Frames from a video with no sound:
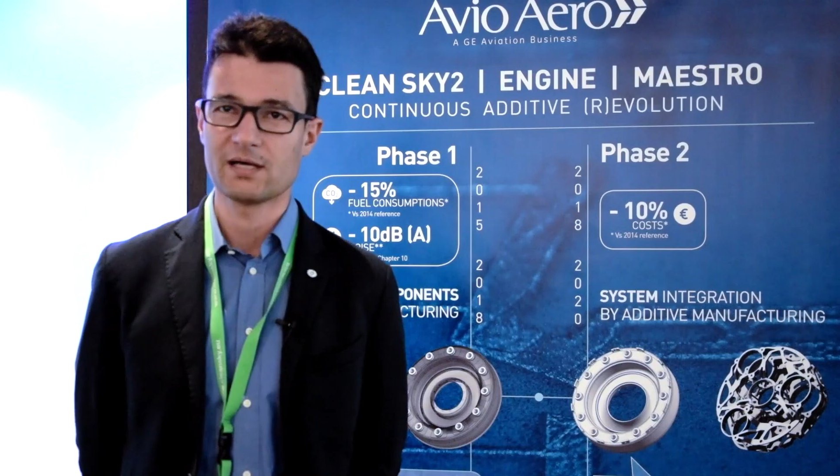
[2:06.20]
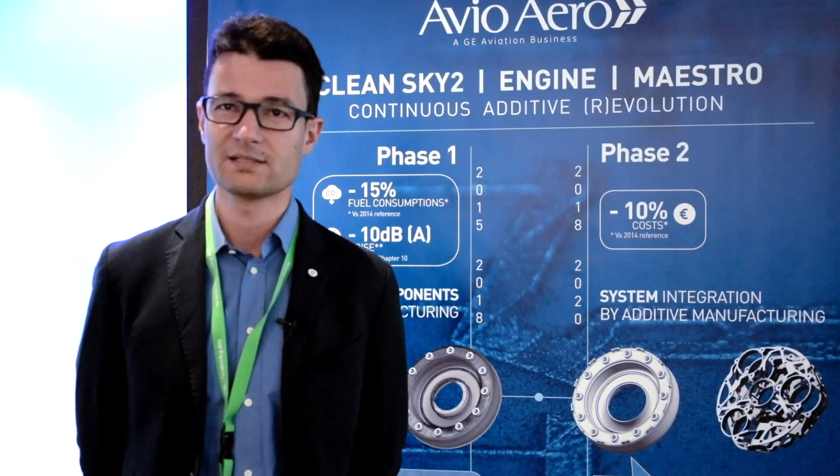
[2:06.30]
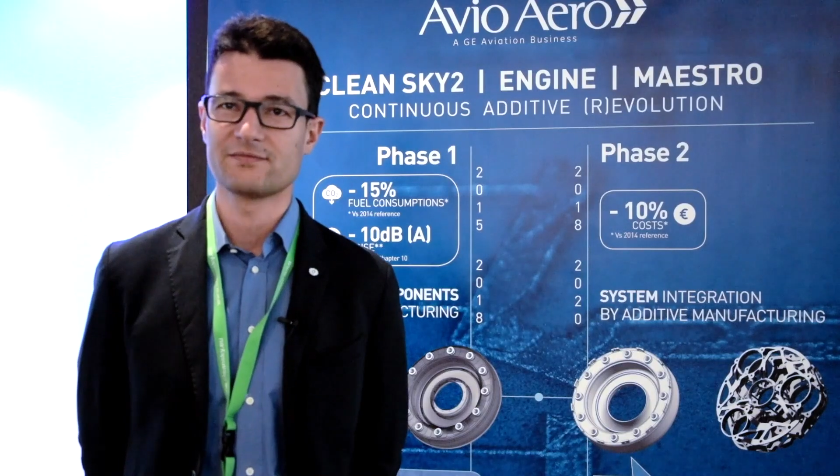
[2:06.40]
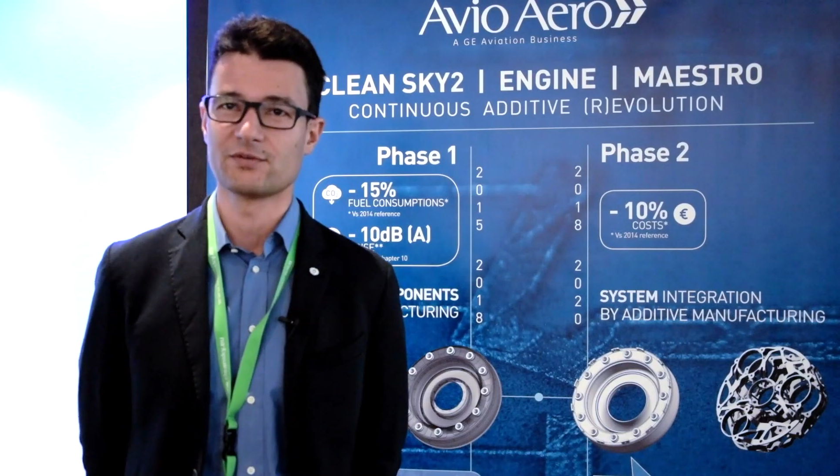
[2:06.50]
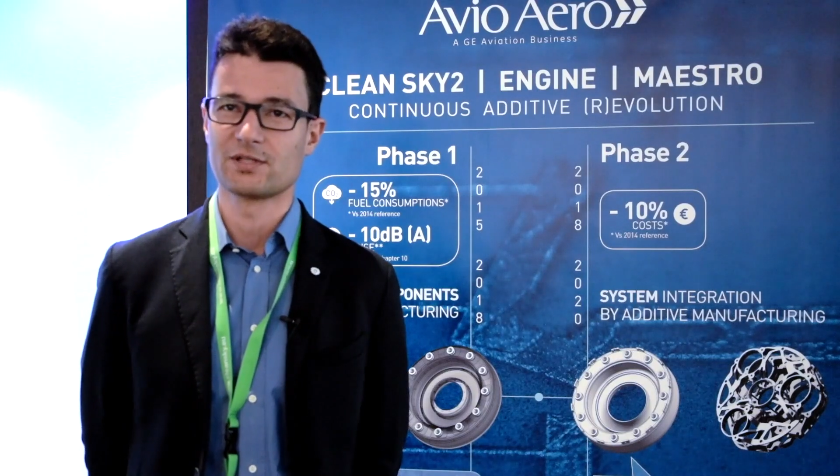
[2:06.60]
us
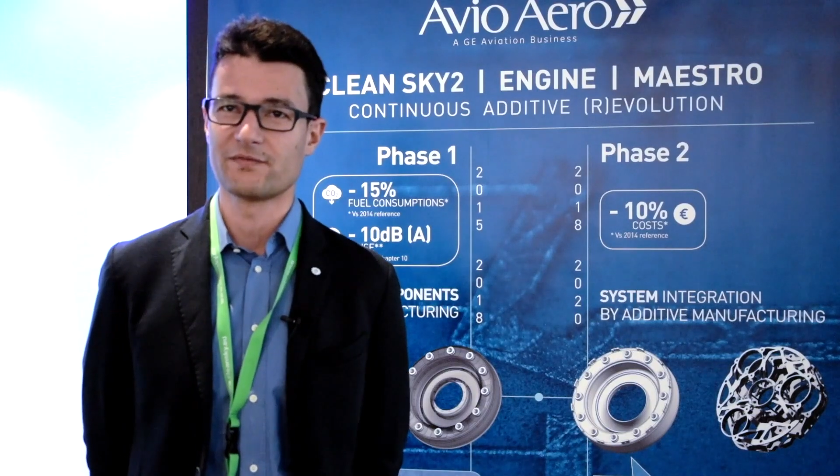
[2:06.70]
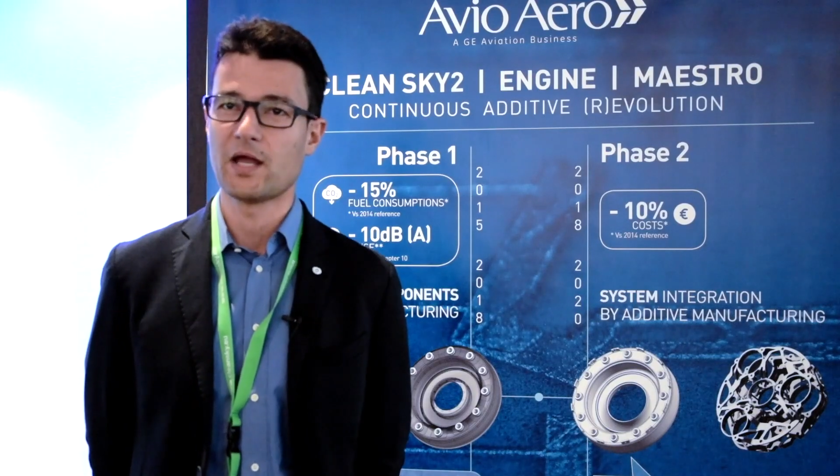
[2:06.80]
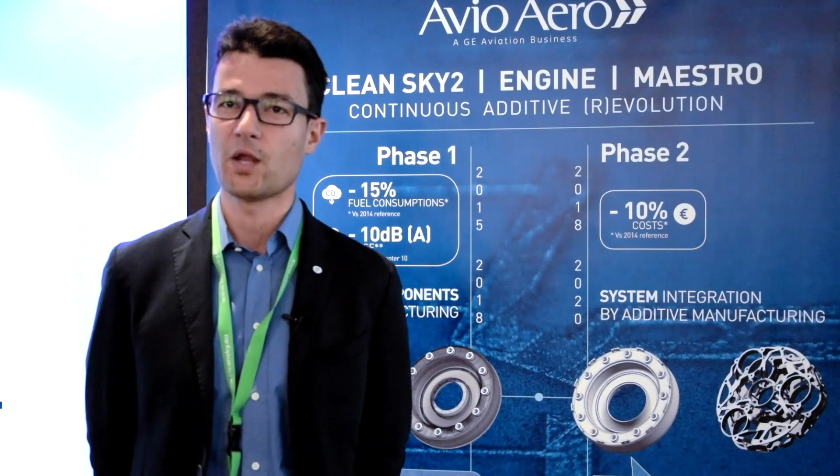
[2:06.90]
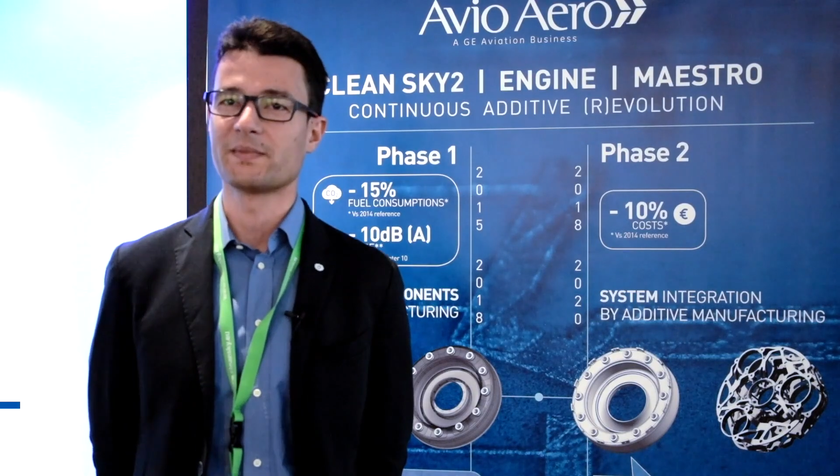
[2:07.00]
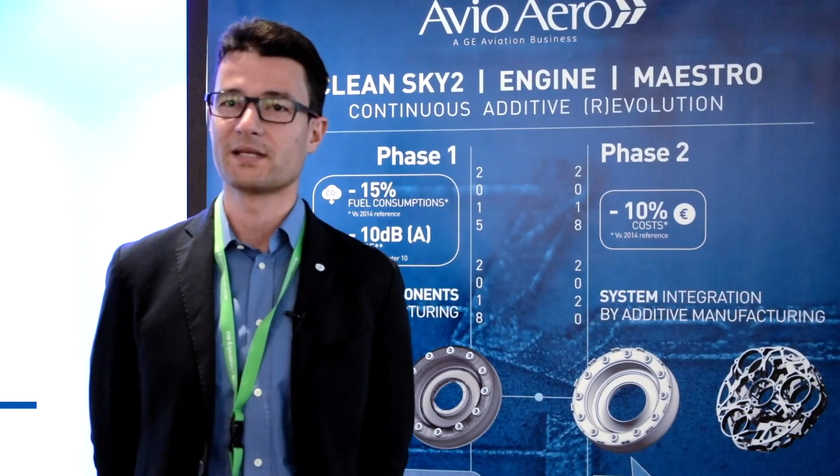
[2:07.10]
for
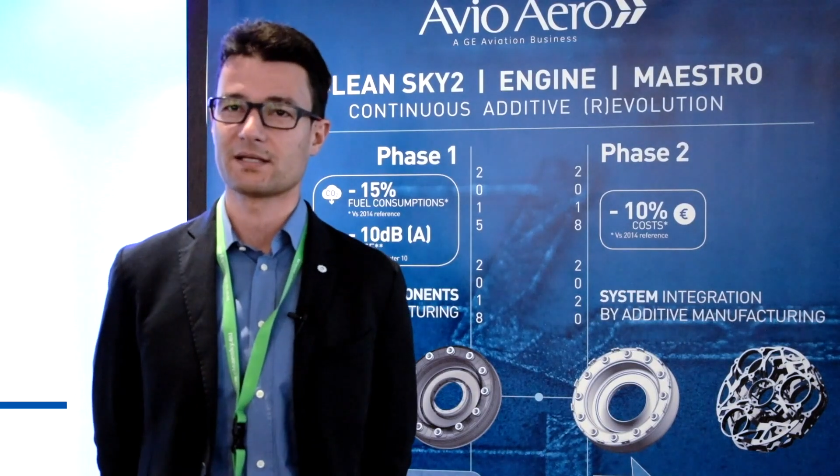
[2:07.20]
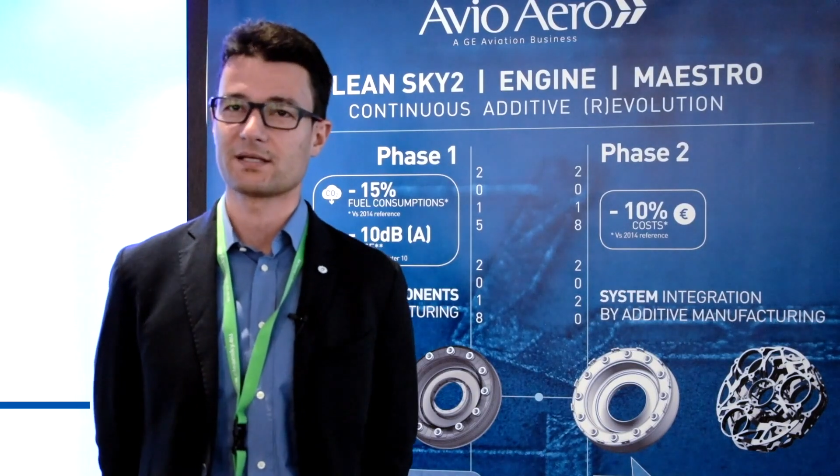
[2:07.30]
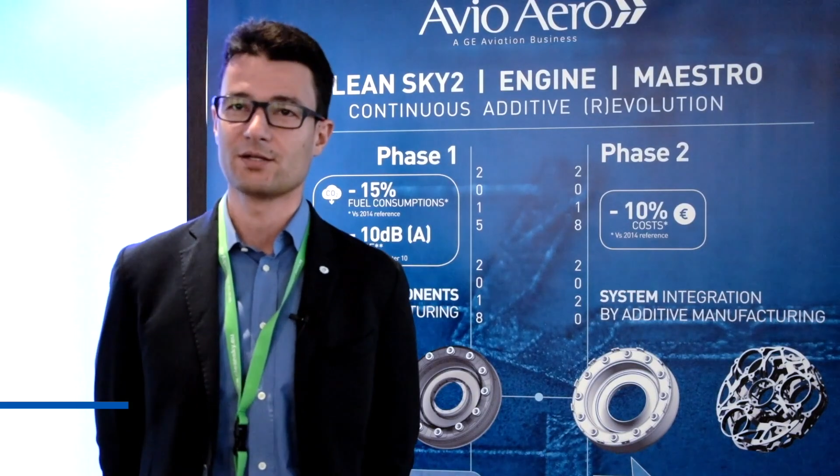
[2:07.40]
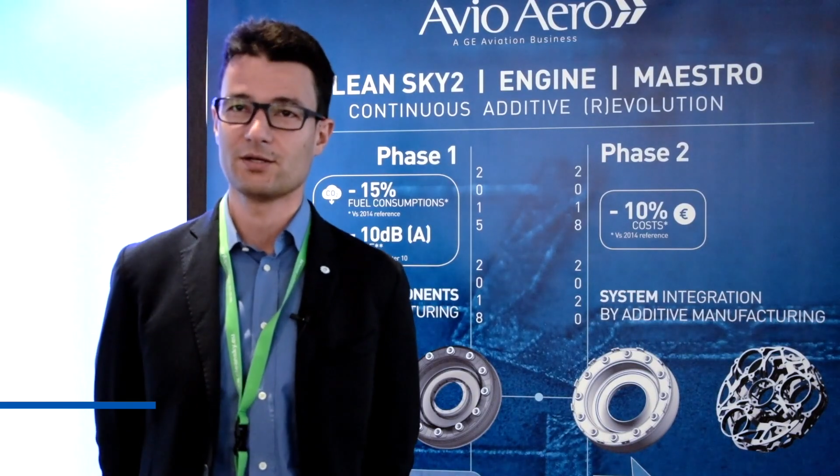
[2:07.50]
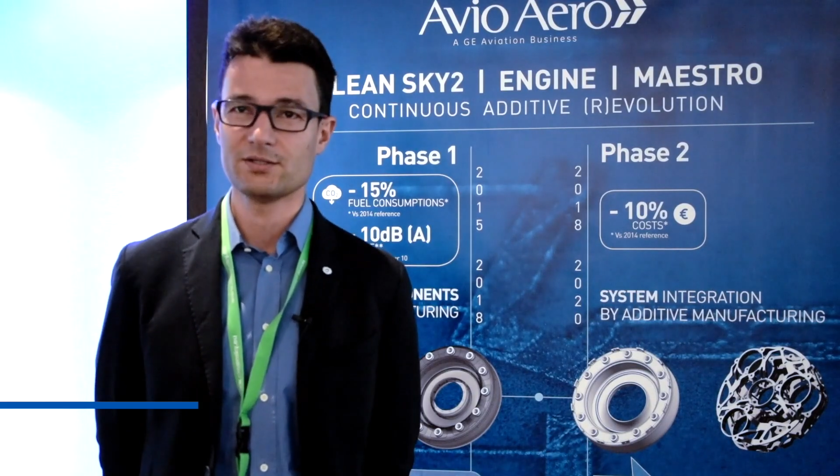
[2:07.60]
developing the
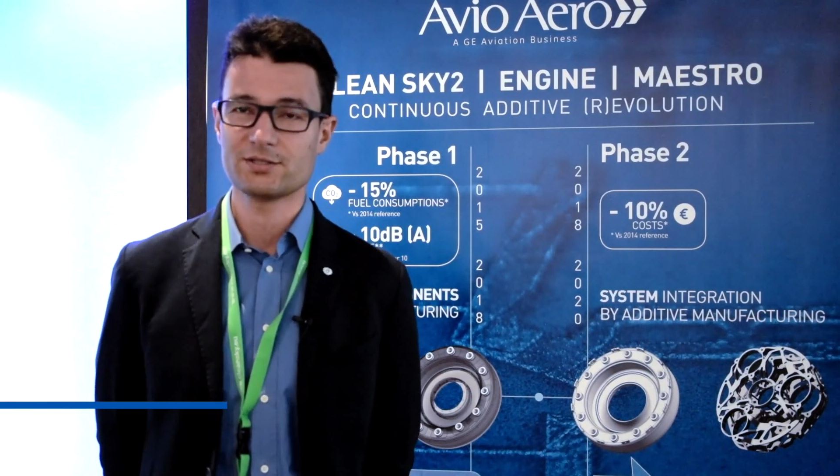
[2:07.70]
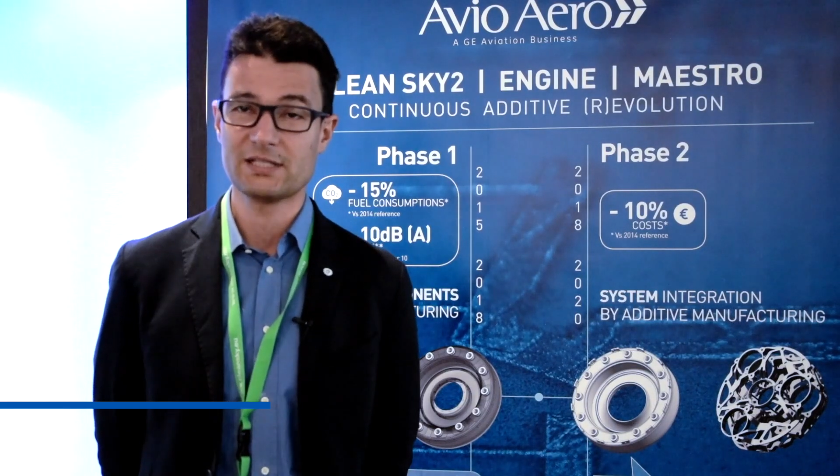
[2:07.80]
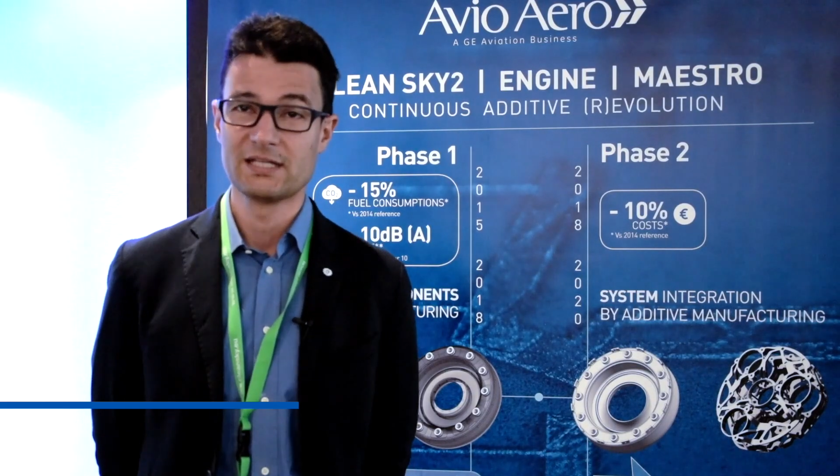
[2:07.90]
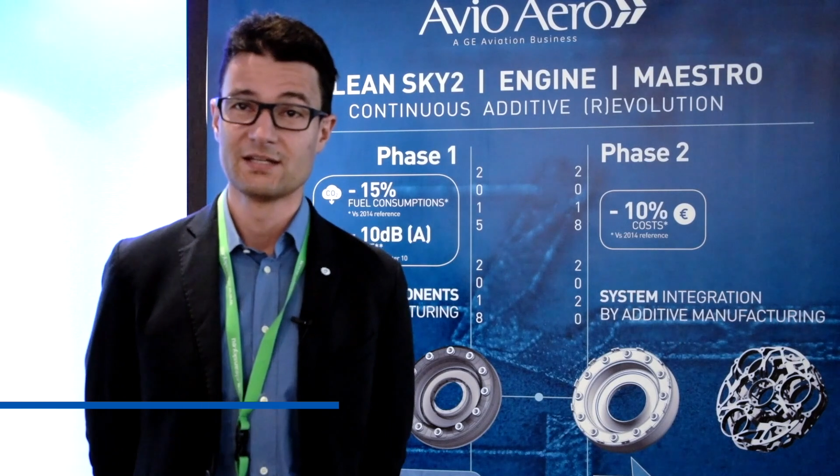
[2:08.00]
technology,